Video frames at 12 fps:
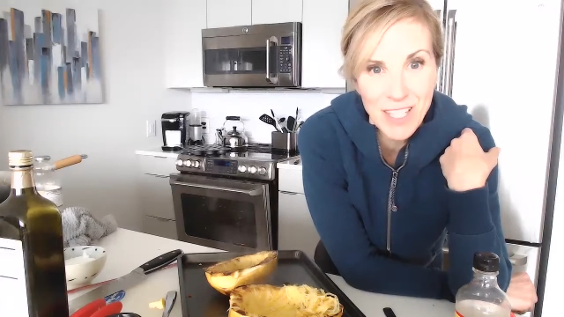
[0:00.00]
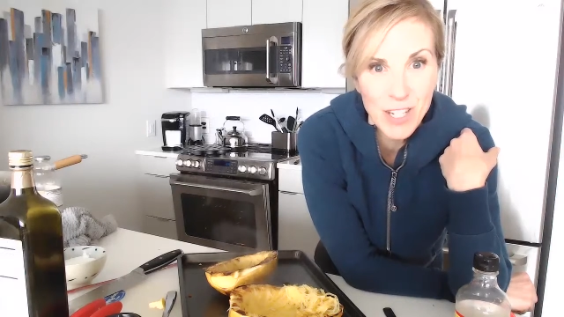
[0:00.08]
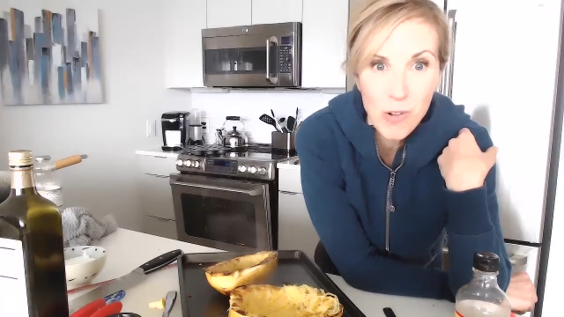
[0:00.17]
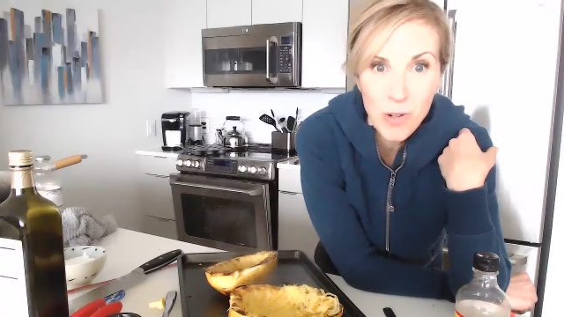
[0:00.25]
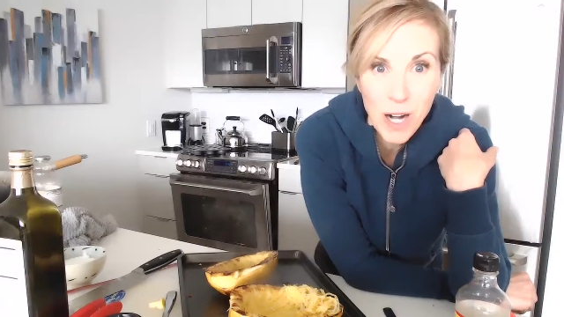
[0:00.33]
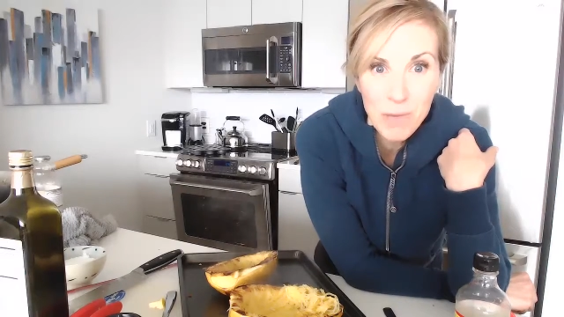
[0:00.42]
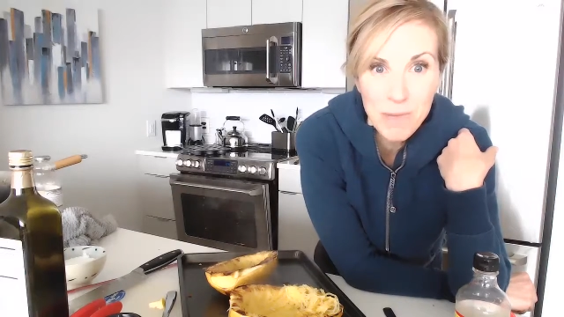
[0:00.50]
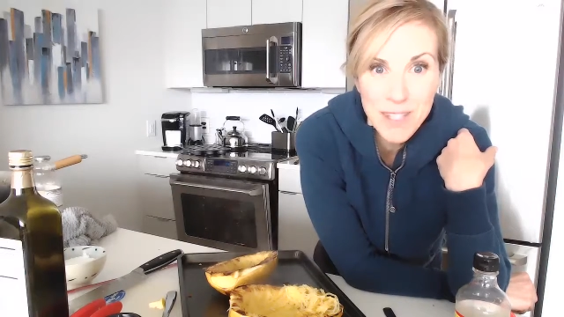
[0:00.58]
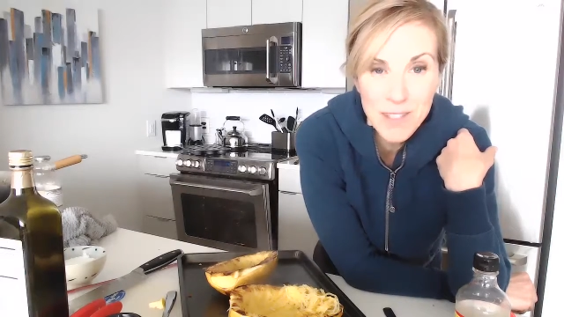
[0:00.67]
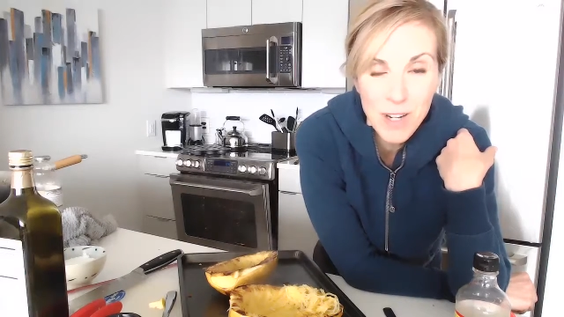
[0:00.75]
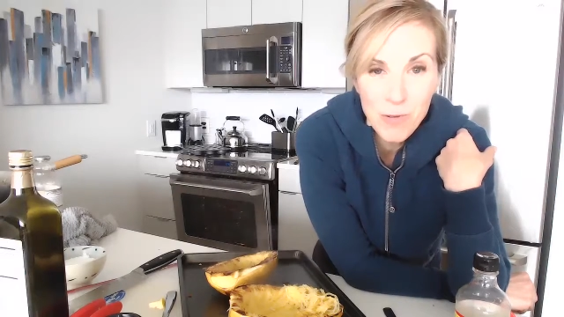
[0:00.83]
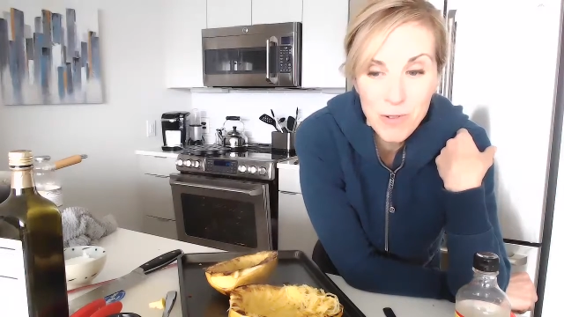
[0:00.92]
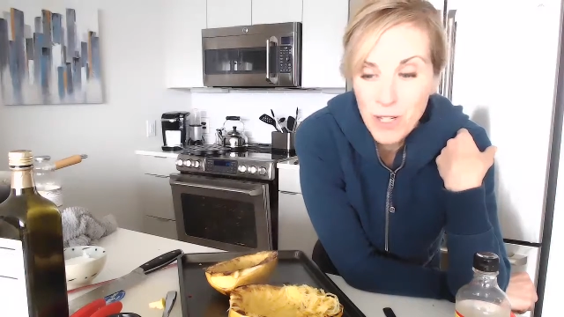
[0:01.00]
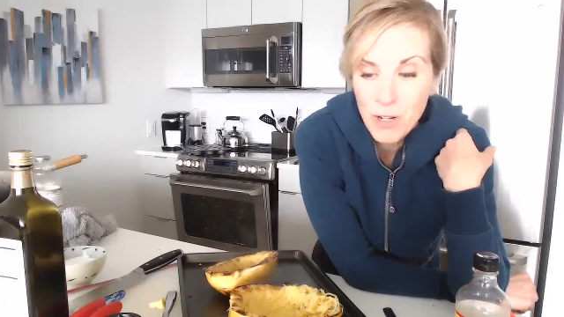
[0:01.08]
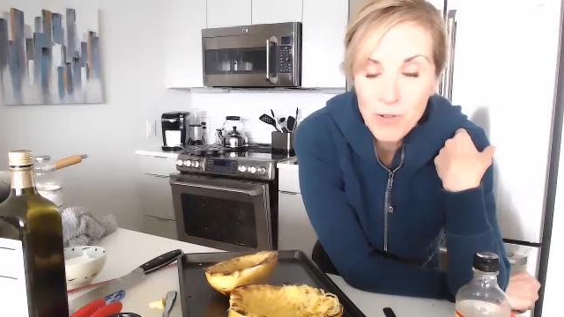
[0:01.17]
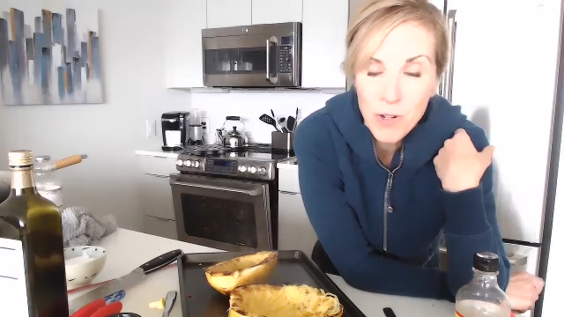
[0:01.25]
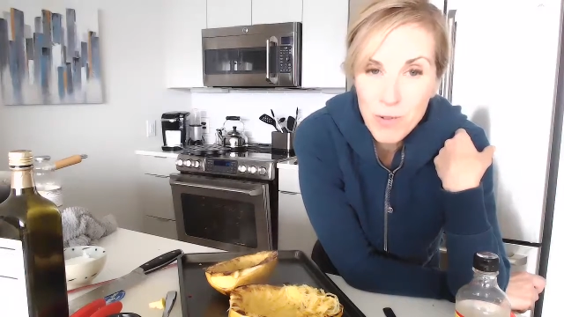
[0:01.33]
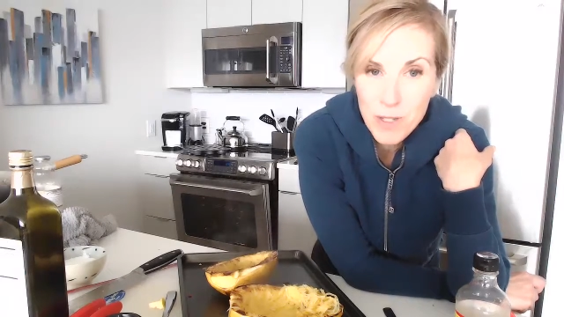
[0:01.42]
no carbs,
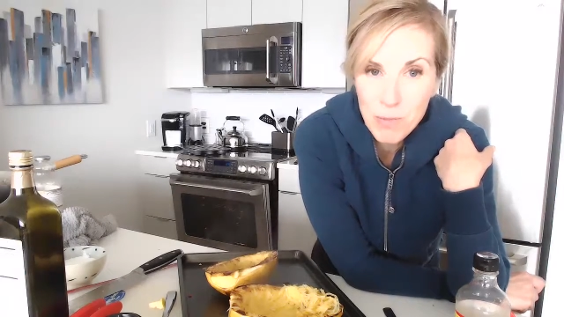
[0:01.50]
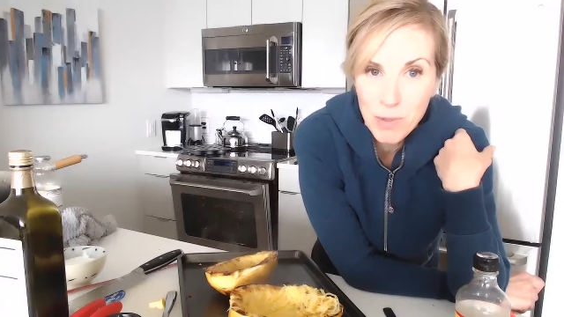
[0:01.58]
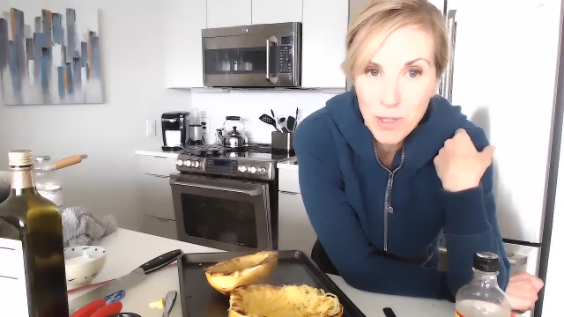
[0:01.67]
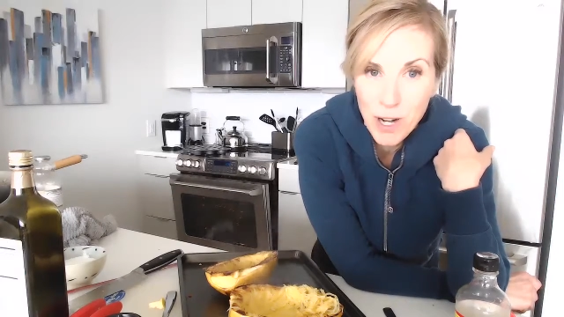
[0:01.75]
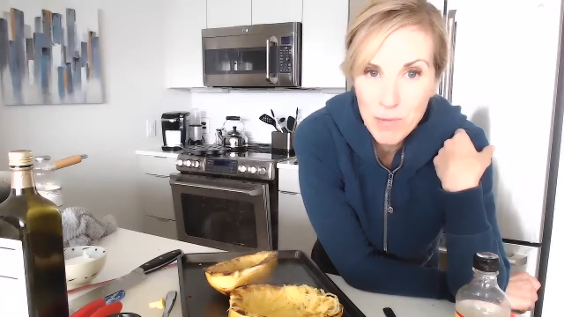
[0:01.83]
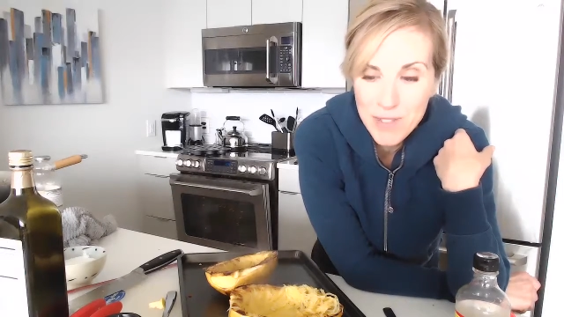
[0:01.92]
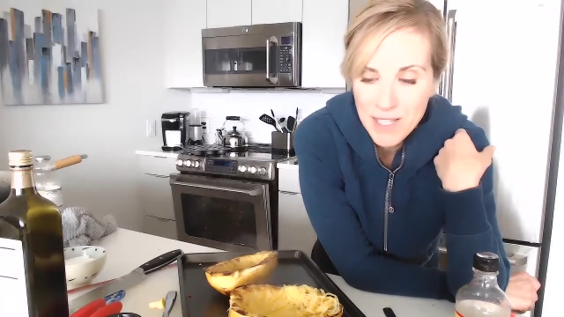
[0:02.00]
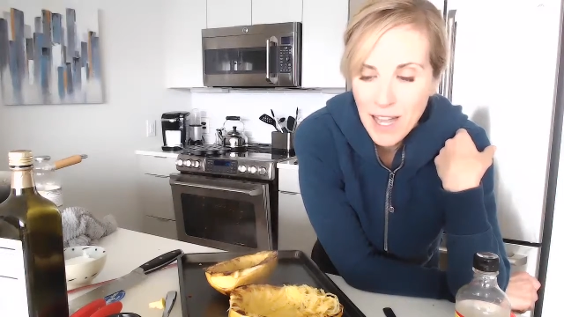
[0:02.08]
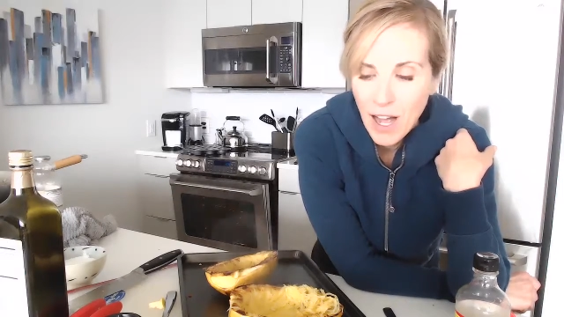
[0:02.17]
no simple carbs,